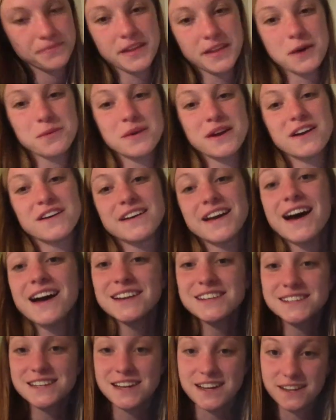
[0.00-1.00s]
Now we are
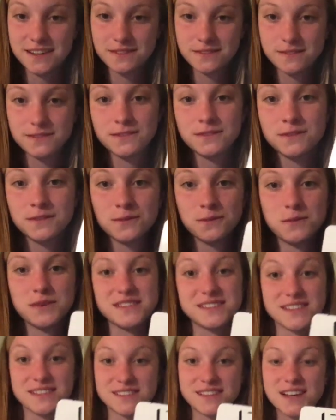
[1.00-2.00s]
not done. We
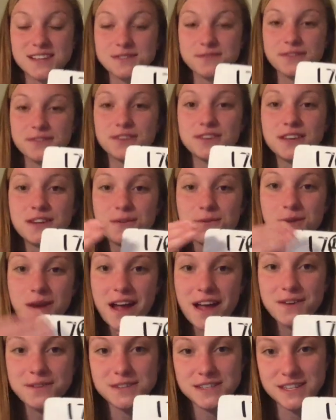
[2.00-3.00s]
successfully
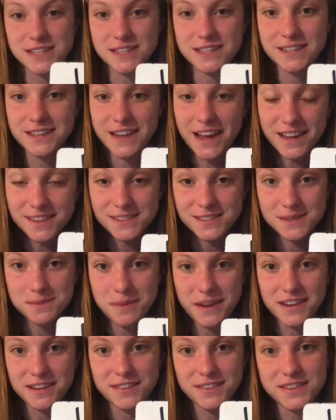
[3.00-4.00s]
rounded and
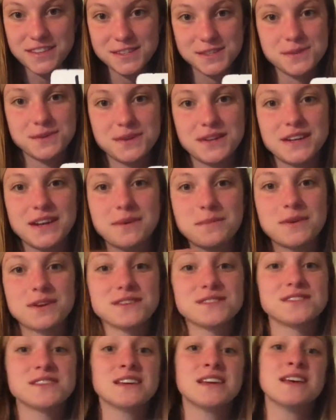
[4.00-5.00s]
estimated these three
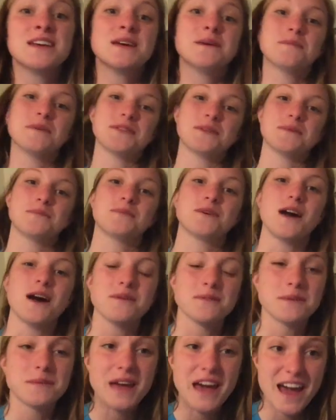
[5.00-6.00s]
numbers, but the
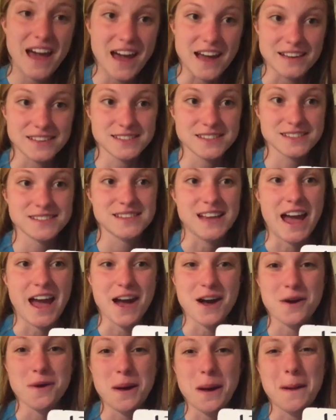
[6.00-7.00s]
problem asks
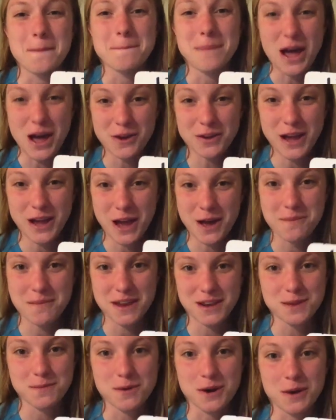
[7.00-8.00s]
about how
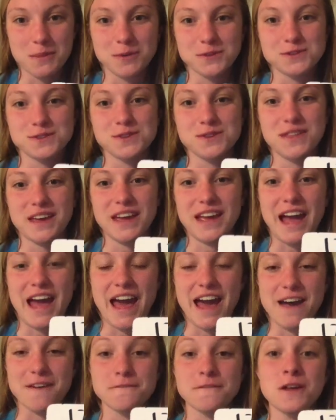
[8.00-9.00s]
many marbles do they
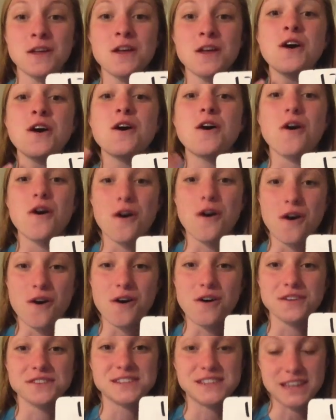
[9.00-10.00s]
have
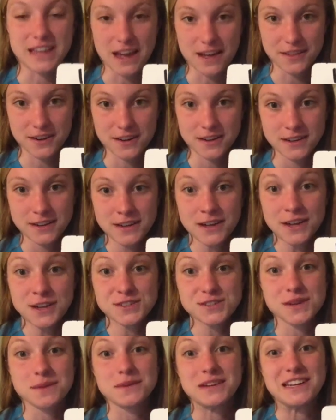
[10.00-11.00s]
all together.
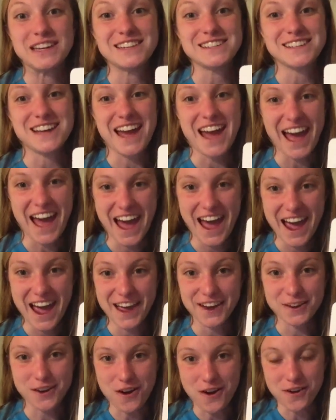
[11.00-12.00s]
So we need to
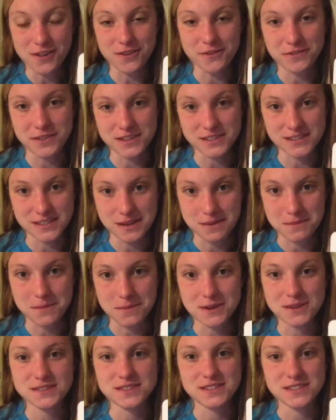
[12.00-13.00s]
add all of these
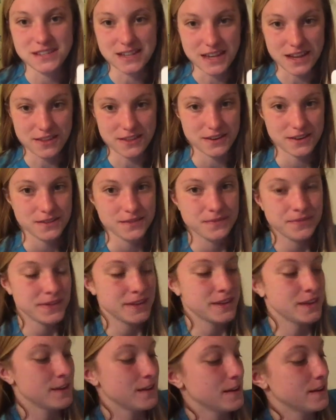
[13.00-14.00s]
numbers together.
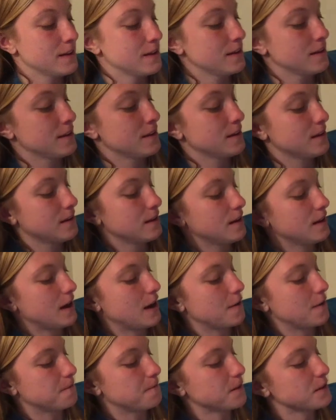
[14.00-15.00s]

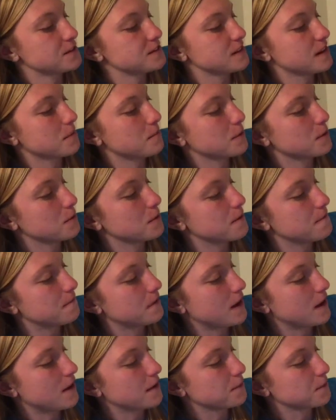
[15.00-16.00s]
Our first number we
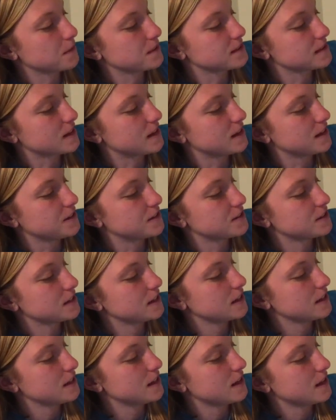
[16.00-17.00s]
found was
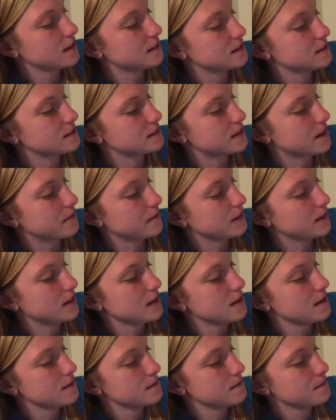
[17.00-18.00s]

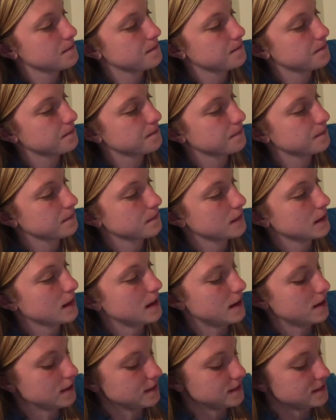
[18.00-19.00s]
170,
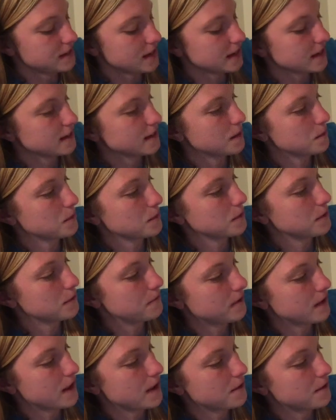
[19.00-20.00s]
and our second number we
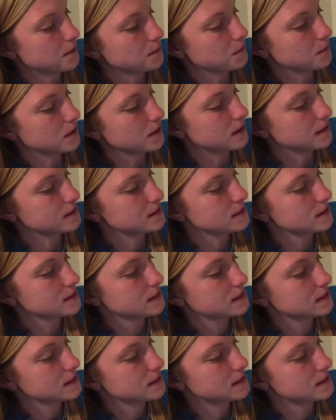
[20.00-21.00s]
found was
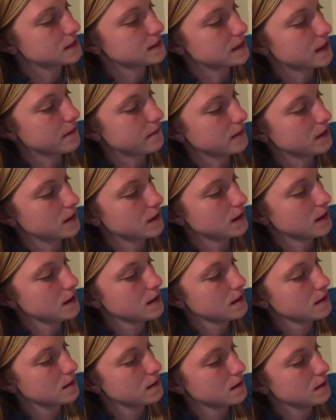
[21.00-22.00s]
70.